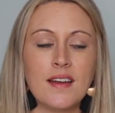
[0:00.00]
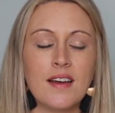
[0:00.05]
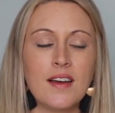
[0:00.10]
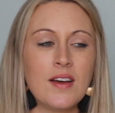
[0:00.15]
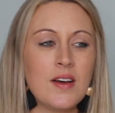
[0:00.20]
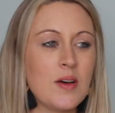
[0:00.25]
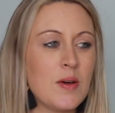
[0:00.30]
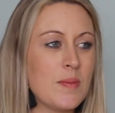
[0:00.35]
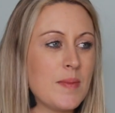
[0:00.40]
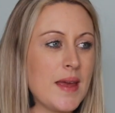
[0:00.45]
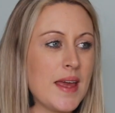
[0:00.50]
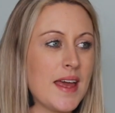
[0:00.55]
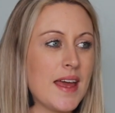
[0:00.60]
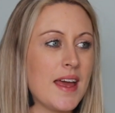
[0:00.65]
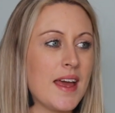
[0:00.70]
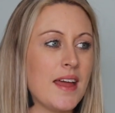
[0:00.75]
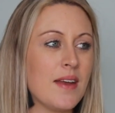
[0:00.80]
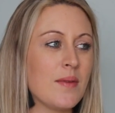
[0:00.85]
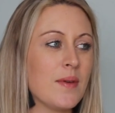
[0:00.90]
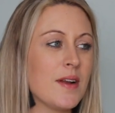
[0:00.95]

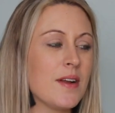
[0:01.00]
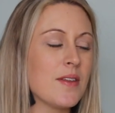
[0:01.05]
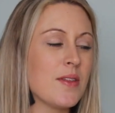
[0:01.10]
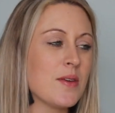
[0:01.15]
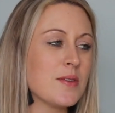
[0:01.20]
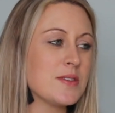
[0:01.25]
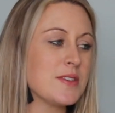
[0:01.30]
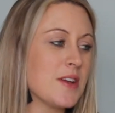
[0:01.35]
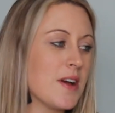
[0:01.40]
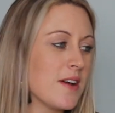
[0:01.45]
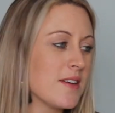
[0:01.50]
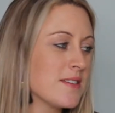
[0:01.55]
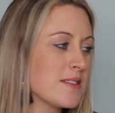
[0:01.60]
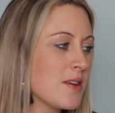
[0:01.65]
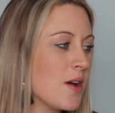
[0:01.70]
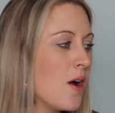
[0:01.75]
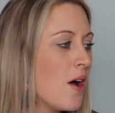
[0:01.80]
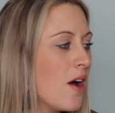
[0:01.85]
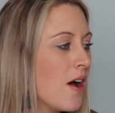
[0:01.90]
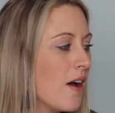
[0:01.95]
man, what are those dogs
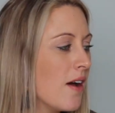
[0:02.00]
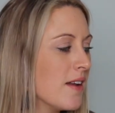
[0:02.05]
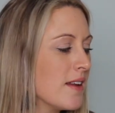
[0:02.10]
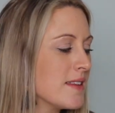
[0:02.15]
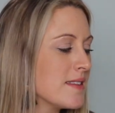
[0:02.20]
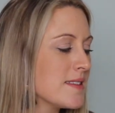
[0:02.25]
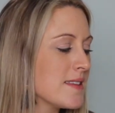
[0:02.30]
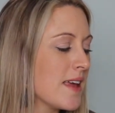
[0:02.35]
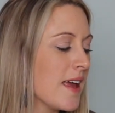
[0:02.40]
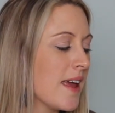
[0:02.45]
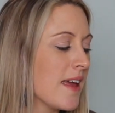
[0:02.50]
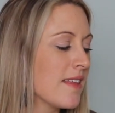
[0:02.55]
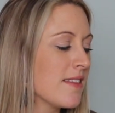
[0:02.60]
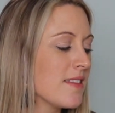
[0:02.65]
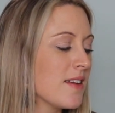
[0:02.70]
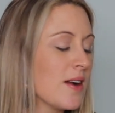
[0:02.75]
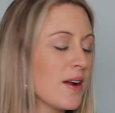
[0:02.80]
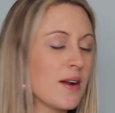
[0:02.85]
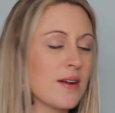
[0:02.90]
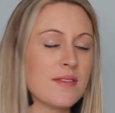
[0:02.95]
called? It's
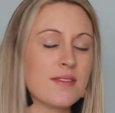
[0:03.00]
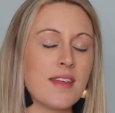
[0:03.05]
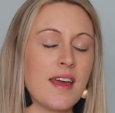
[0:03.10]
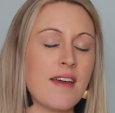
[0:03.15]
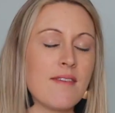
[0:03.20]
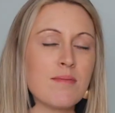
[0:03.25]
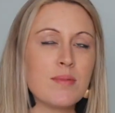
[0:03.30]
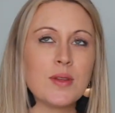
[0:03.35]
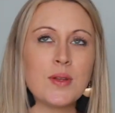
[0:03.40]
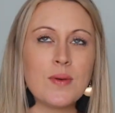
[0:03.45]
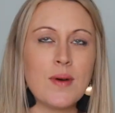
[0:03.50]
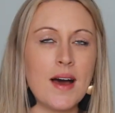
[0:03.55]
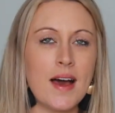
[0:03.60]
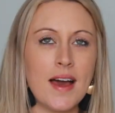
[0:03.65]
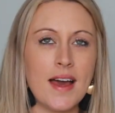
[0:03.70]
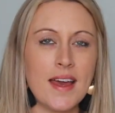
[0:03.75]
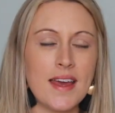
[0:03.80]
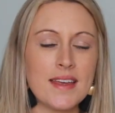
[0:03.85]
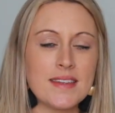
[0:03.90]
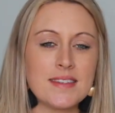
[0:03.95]
like they have blue
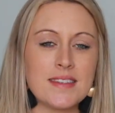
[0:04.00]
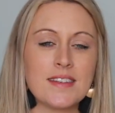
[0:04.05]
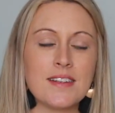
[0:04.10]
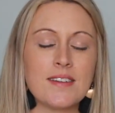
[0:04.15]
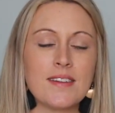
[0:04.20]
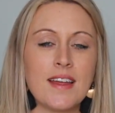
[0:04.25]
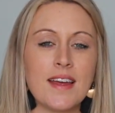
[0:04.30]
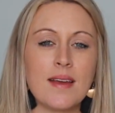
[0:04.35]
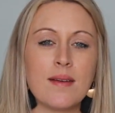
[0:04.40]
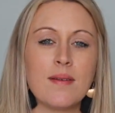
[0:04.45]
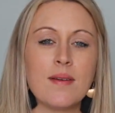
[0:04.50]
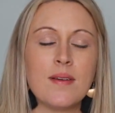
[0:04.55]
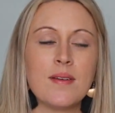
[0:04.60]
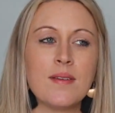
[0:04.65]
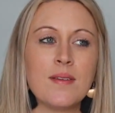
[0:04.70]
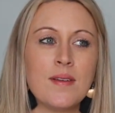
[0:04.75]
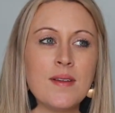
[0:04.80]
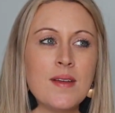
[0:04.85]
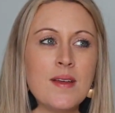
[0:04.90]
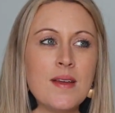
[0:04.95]
eyes and they're like
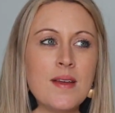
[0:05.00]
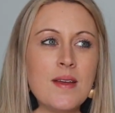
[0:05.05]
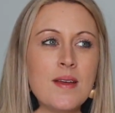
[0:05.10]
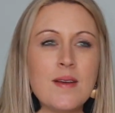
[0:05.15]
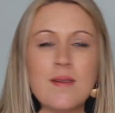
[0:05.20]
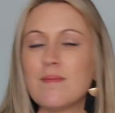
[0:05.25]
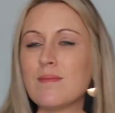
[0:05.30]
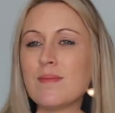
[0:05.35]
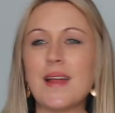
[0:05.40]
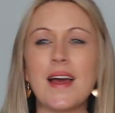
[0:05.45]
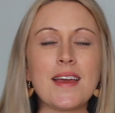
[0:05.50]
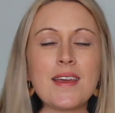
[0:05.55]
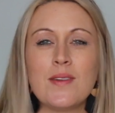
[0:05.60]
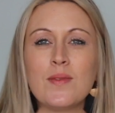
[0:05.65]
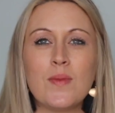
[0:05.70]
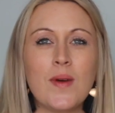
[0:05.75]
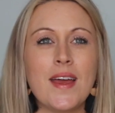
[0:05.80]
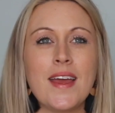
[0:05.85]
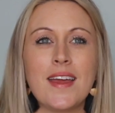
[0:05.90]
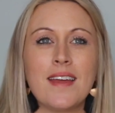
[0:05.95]
black
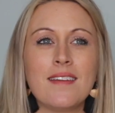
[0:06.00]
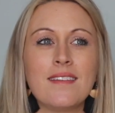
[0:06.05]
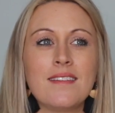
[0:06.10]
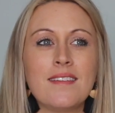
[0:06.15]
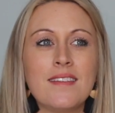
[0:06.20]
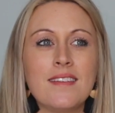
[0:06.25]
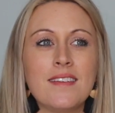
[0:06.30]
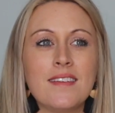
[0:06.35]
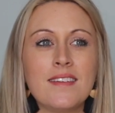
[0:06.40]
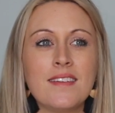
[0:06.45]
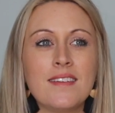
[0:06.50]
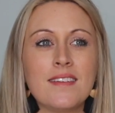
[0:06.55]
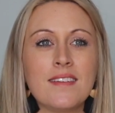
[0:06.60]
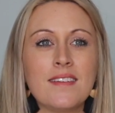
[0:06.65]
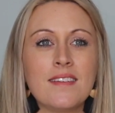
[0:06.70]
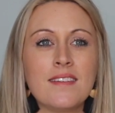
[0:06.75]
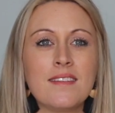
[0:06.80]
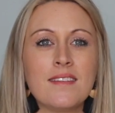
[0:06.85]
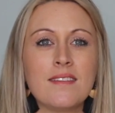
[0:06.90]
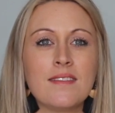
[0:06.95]
and white
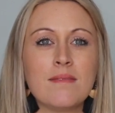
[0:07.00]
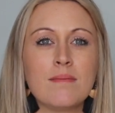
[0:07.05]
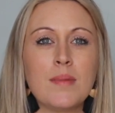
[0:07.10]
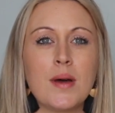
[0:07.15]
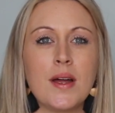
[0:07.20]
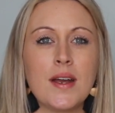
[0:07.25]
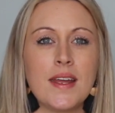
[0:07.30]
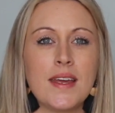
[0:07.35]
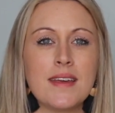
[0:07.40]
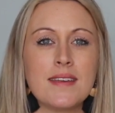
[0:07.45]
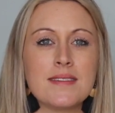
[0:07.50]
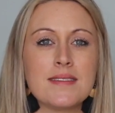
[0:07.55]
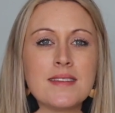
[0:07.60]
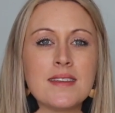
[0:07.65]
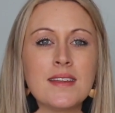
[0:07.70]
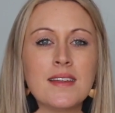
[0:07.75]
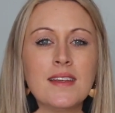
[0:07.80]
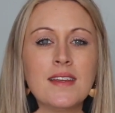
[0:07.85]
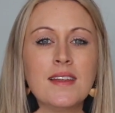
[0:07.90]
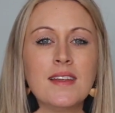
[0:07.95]

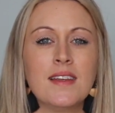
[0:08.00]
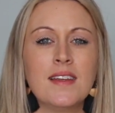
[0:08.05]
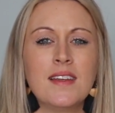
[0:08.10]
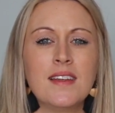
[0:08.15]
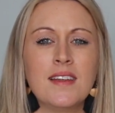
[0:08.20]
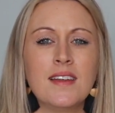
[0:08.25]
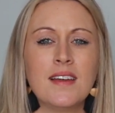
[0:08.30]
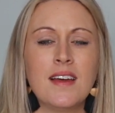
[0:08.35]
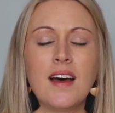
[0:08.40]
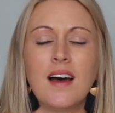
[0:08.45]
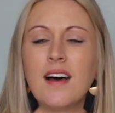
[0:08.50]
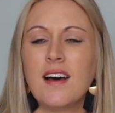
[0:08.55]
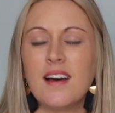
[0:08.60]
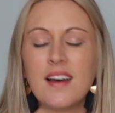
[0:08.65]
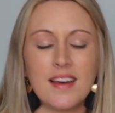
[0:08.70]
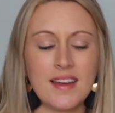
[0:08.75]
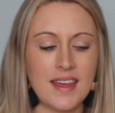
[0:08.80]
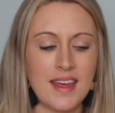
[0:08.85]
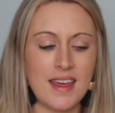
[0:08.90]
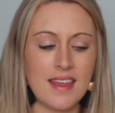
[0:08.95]
bodies.
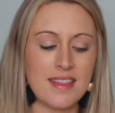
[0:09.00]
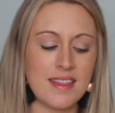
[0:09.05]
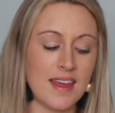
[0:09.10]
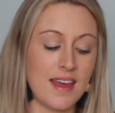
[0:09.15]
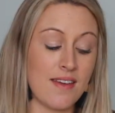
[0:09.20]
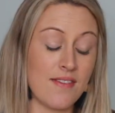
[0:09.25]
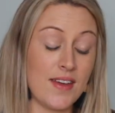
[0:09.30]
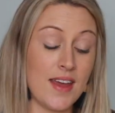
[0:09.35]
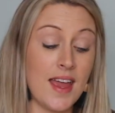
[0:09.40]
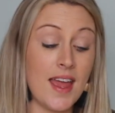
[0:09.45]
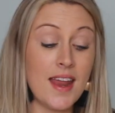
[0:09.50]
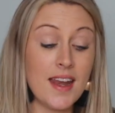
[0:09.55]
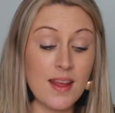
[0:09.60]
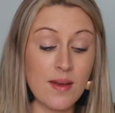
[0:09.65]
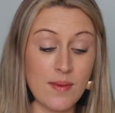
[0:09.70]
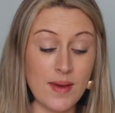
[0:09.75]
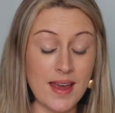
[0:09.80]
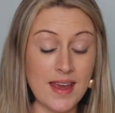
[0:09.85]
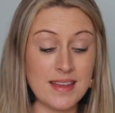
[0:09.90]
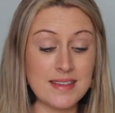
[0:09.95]
Oh, I can't think of it.
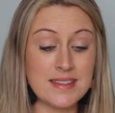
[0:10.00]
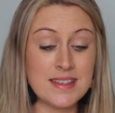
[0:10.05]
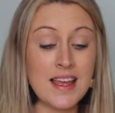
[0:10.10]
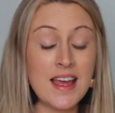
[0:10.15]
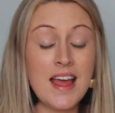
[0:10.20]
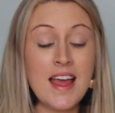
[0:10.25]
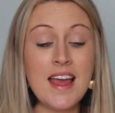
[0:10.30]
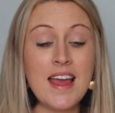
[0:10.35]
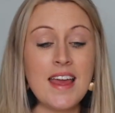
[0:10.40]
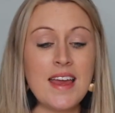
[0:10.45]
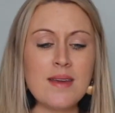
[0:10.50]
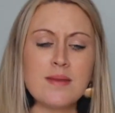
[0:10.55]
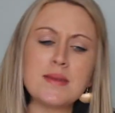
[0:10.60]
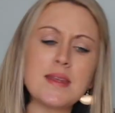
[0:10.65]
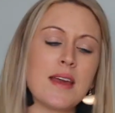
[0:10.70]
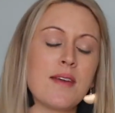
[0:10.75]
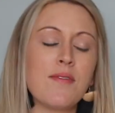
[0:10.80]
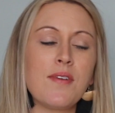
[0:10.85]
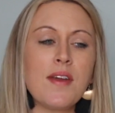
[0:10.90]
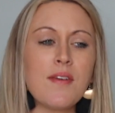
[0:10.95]
Anyways, he was
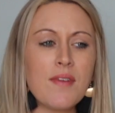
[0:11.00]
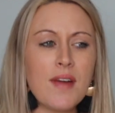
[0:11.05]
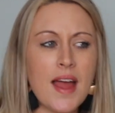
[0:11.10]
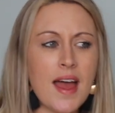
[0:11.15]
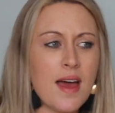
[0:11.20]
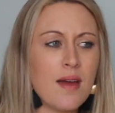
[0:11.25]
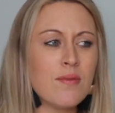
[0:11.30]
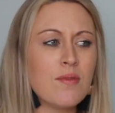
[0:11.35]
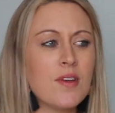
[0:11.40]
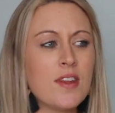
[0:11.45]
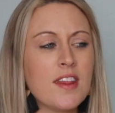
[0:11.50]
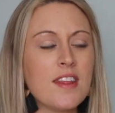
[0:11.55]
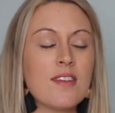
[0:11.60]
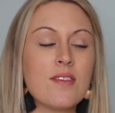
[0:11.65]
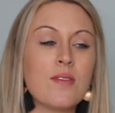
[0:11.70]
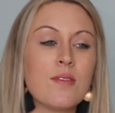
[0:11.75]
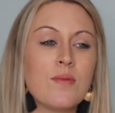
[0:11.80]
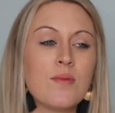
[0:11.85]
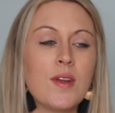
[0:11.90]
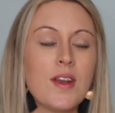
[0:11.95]
like, if we ever had
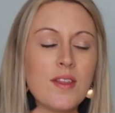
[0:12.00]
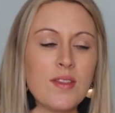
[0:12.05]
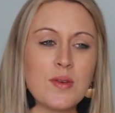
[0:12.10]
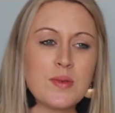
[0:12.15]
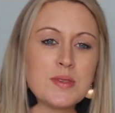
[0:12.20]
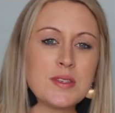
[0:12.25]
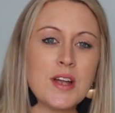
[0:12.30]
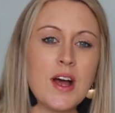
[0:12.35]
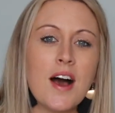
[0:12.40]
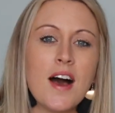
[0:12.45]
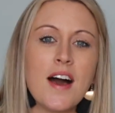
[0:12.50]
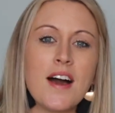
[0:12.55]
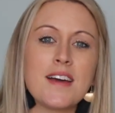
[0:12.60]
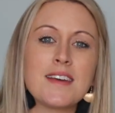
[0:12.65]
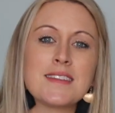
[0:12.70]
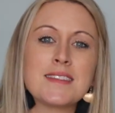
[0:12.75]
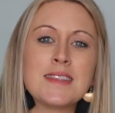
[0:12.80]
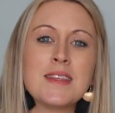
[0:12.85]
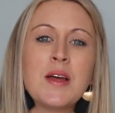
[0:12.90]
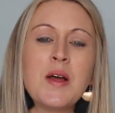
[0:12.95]
one of those
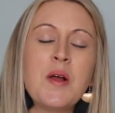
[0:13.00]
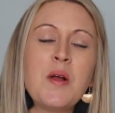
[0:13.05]
dogs,